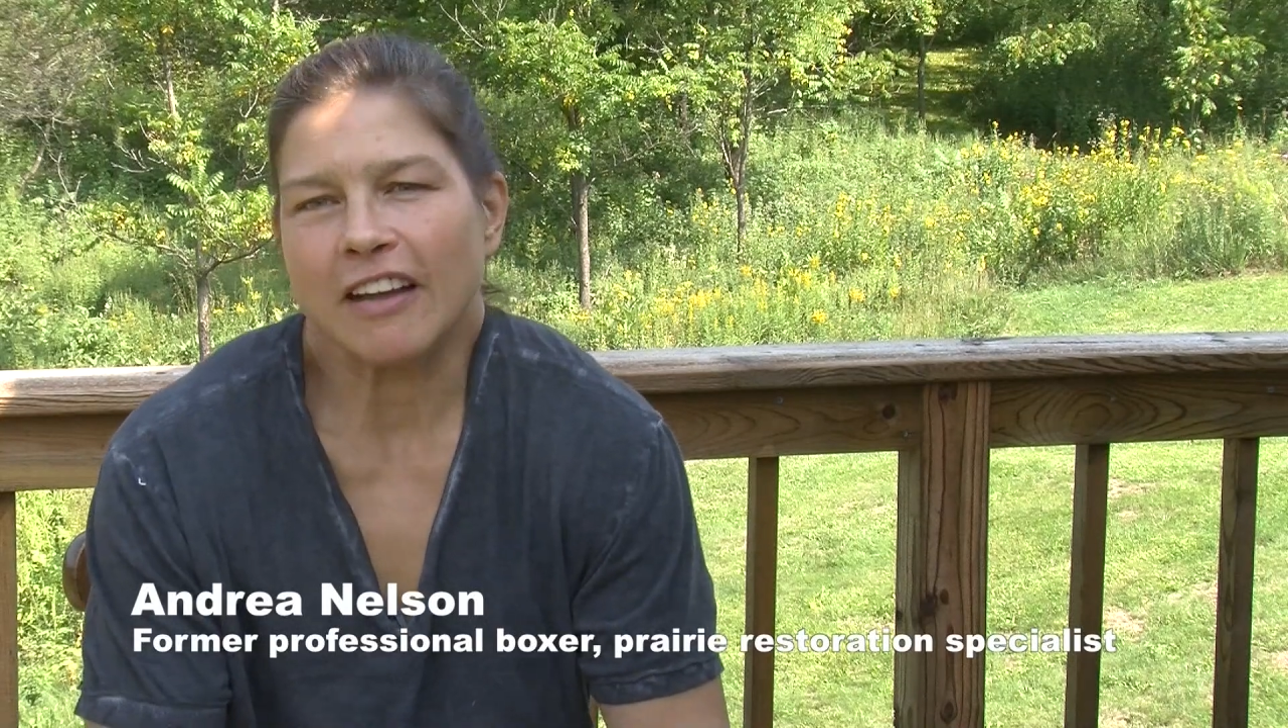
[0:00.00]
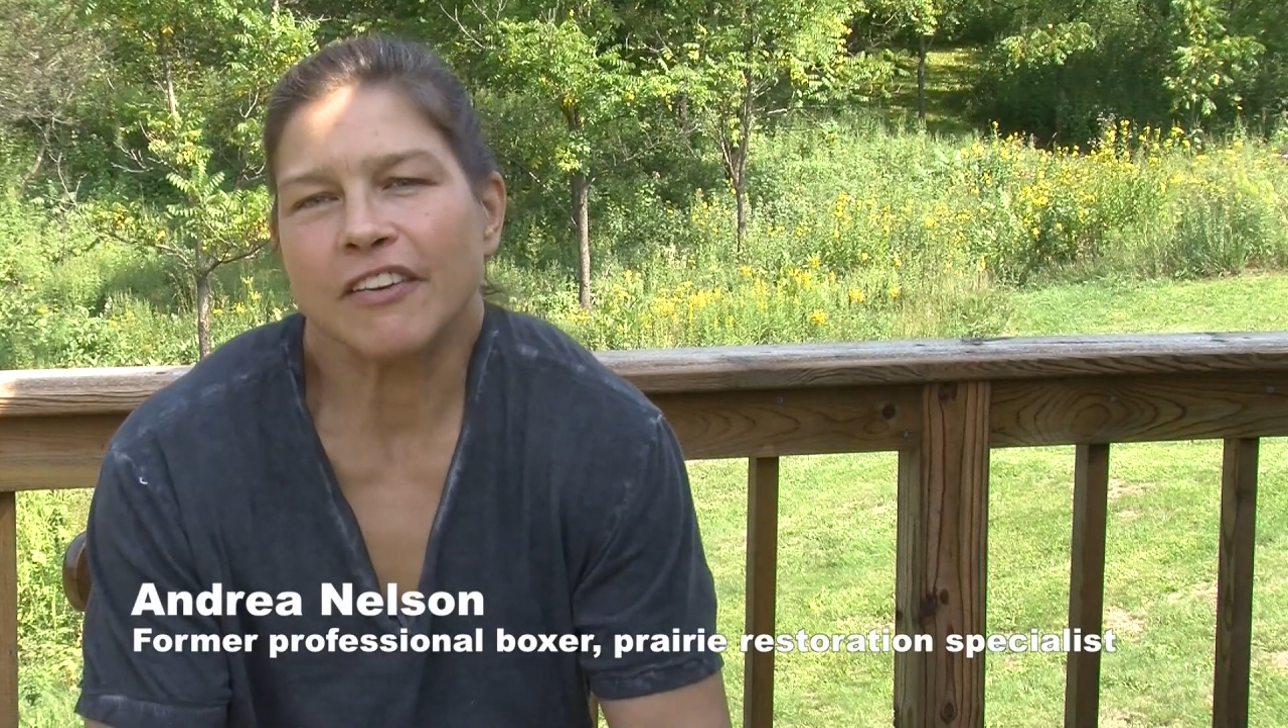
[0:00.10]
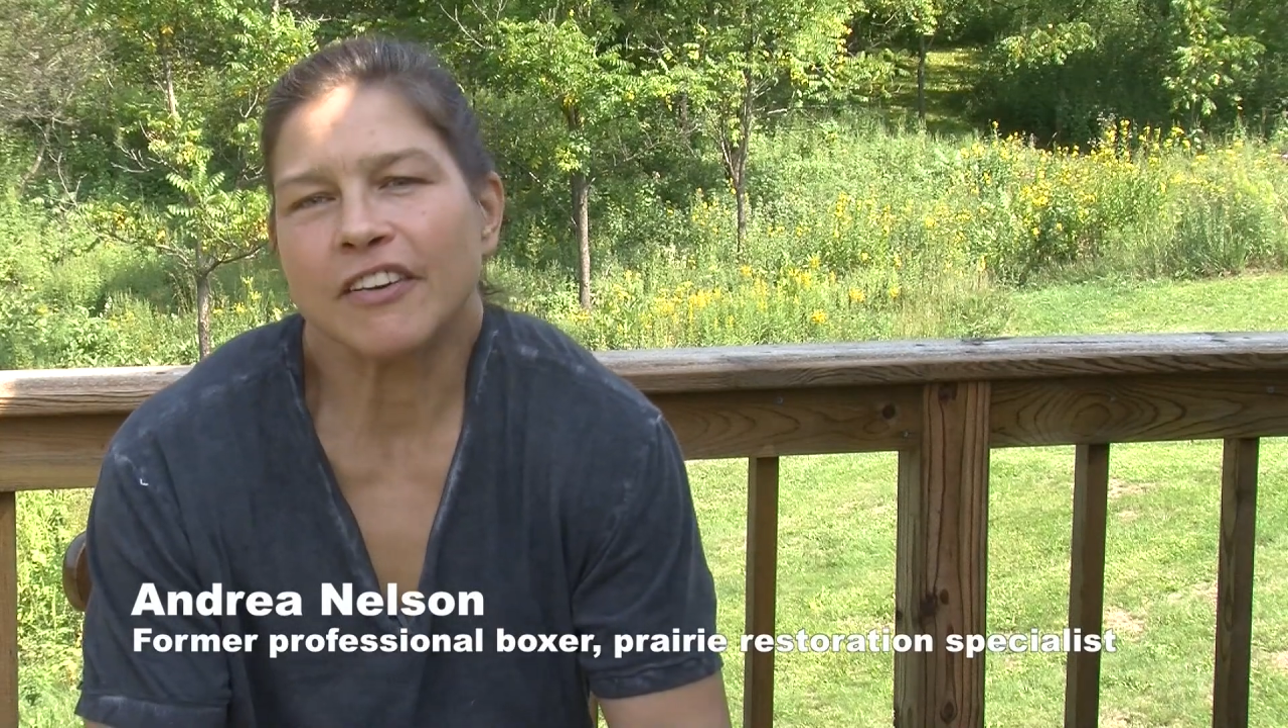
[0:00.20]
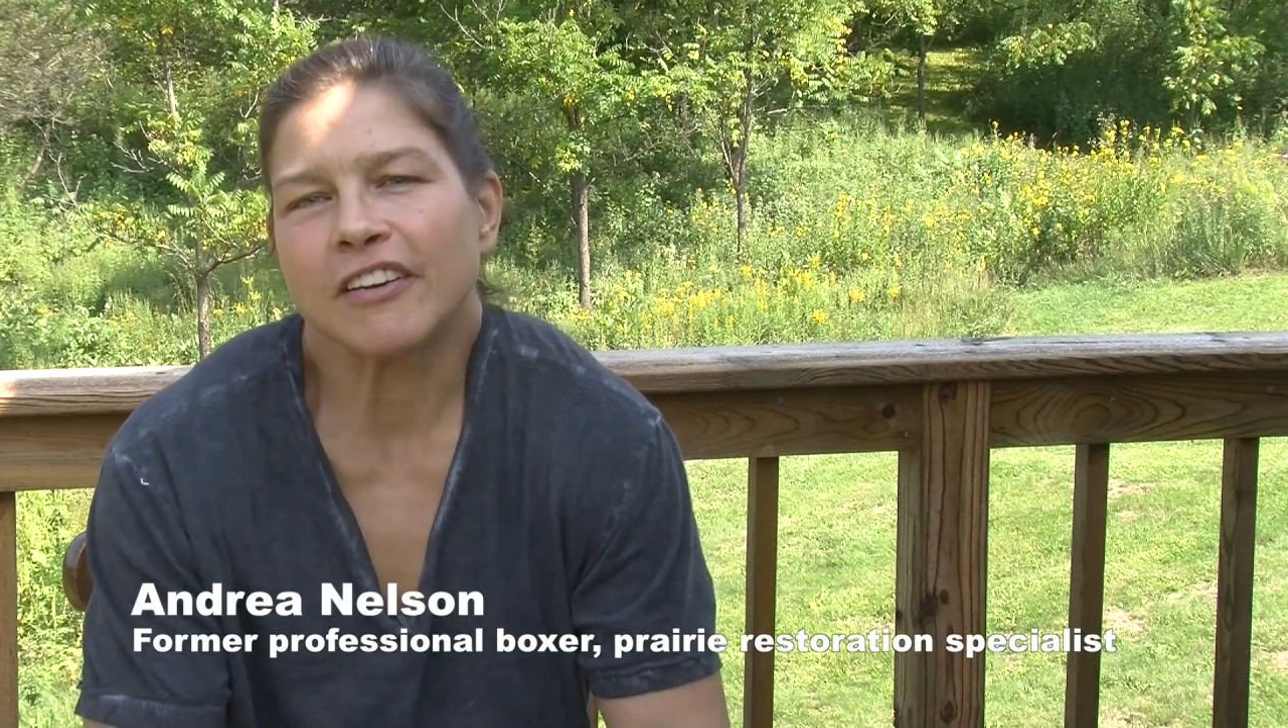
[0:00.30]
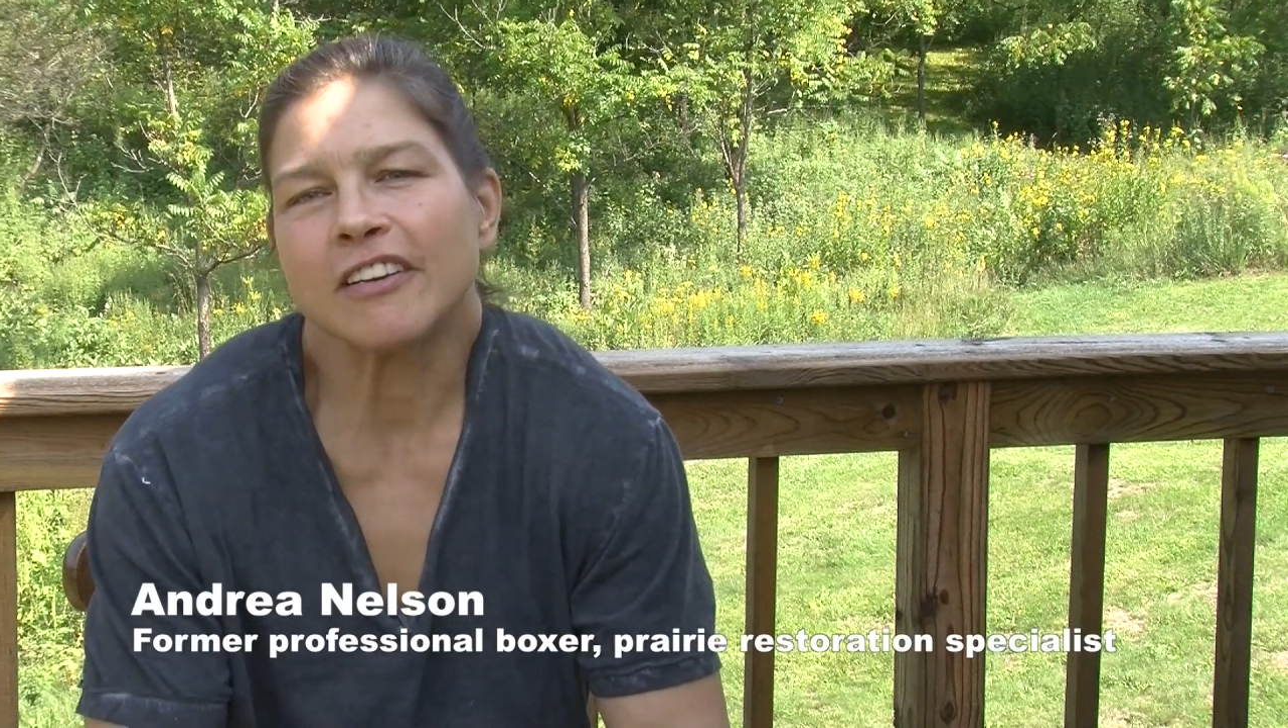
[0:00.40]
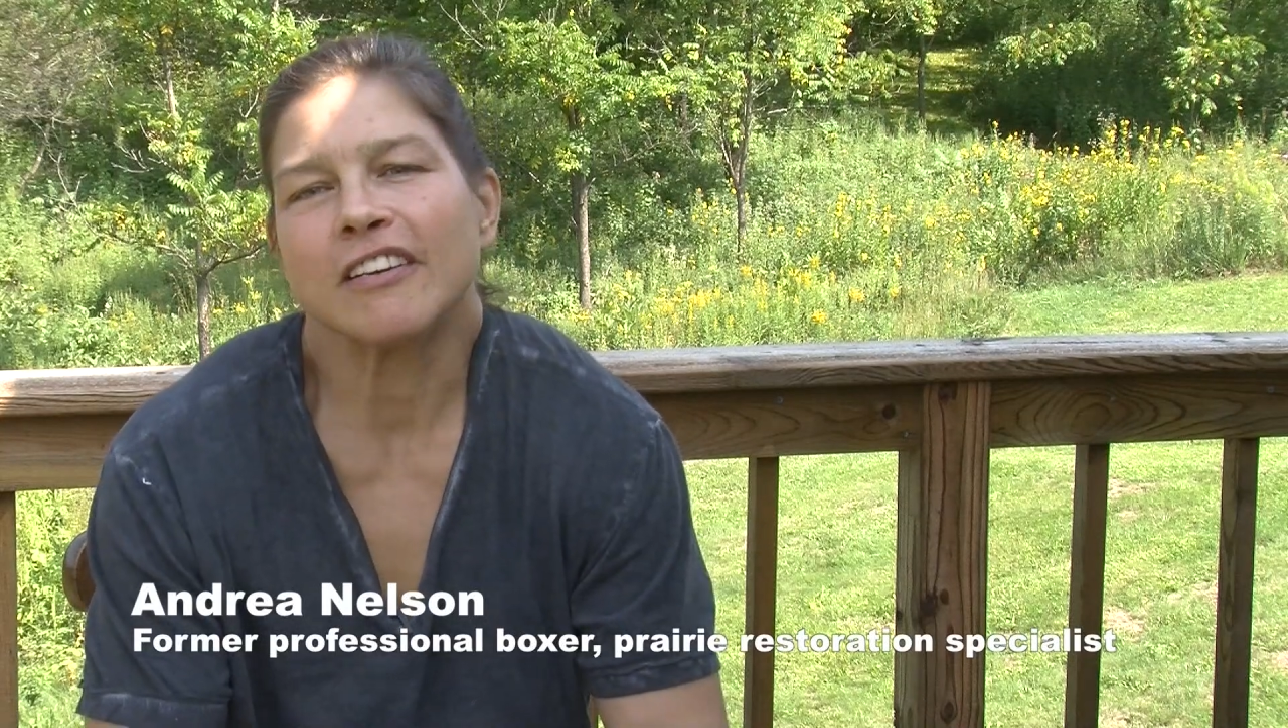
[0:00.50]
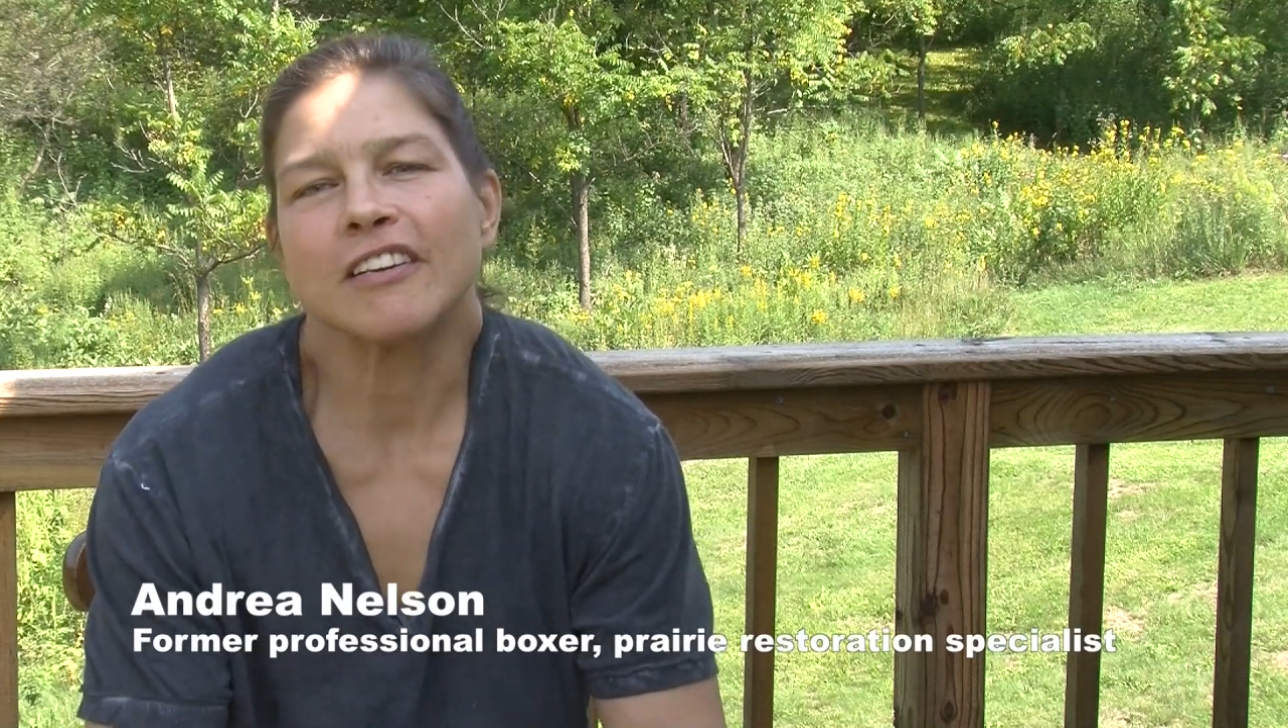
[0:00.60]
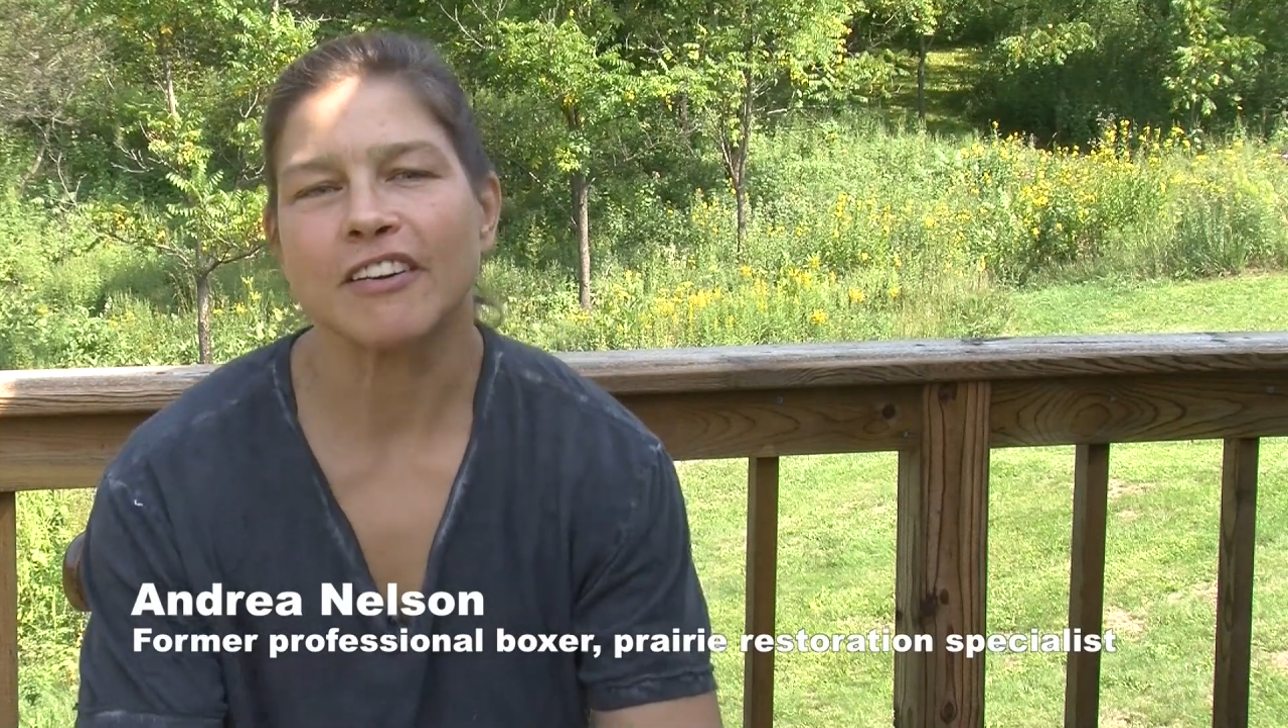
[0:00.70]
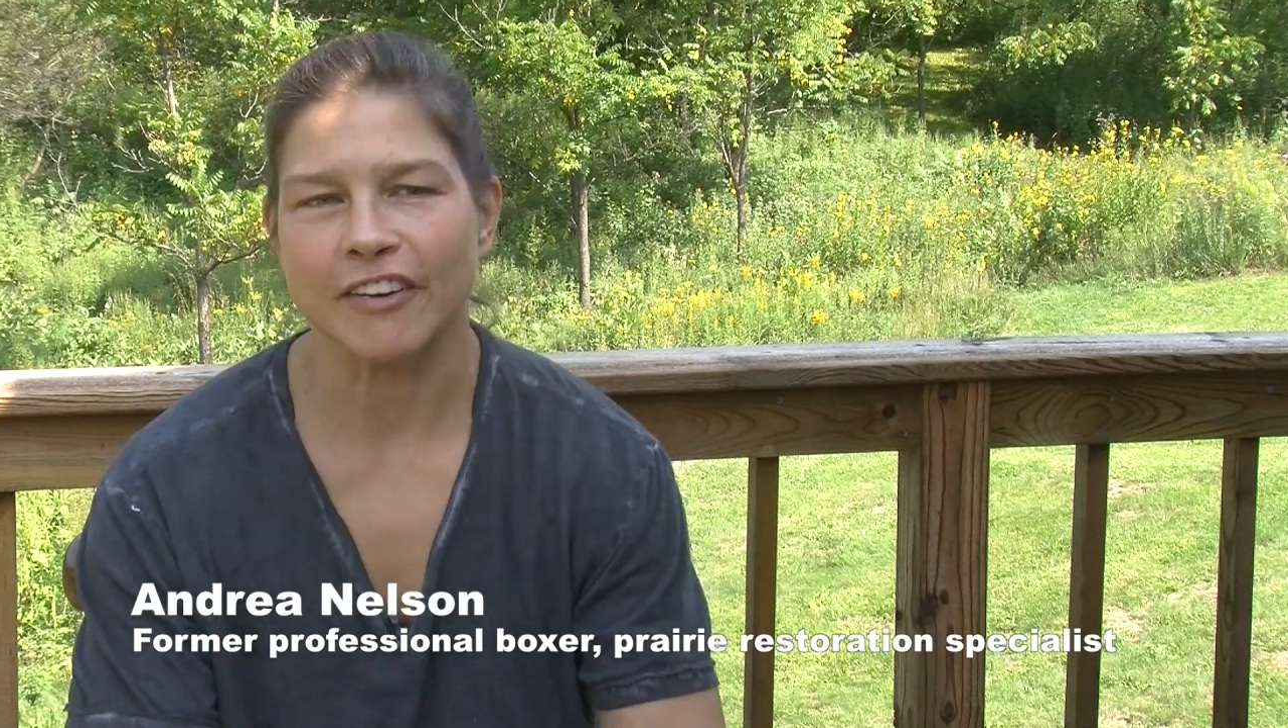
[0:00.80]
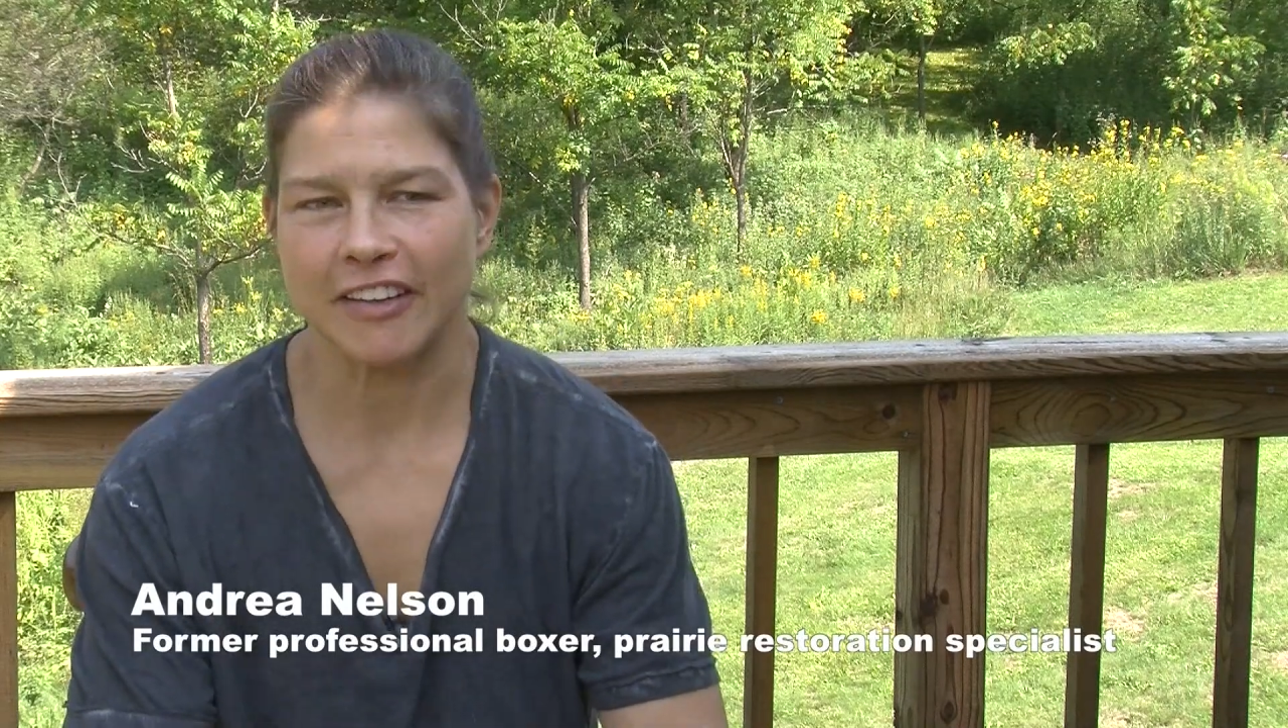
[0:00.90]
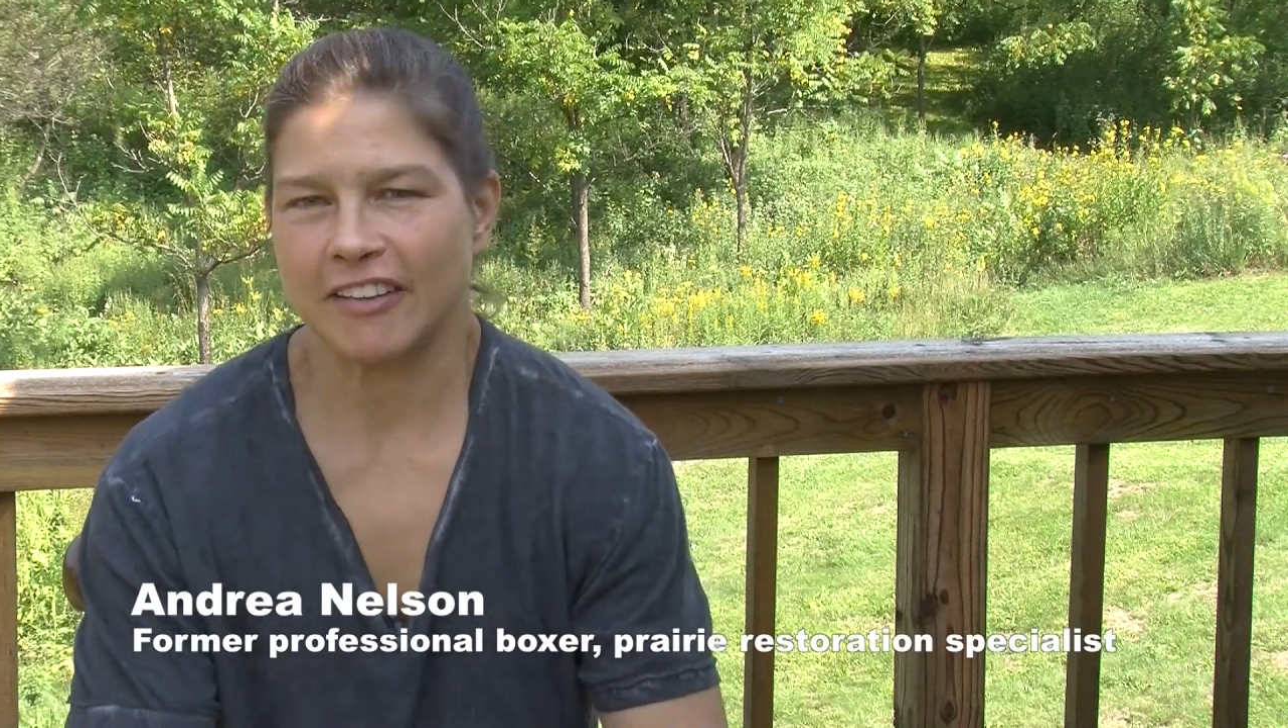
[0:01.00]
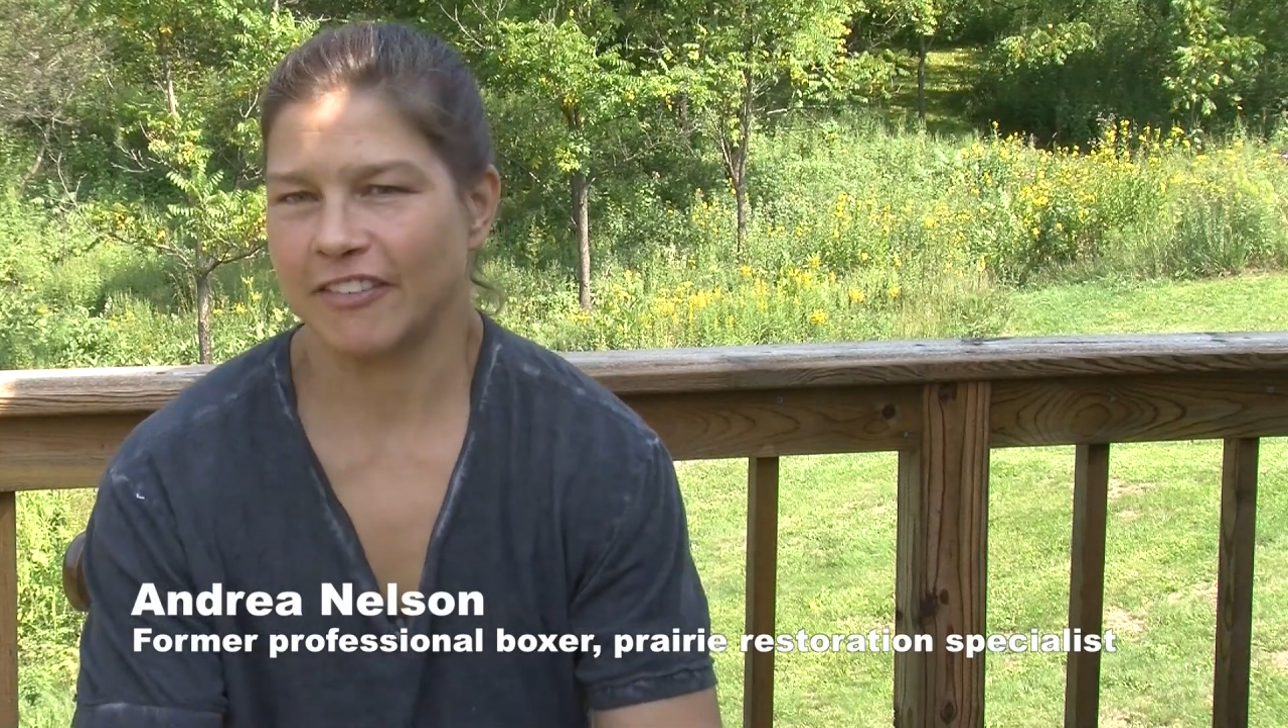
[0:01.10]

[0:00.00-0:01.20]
undercurrent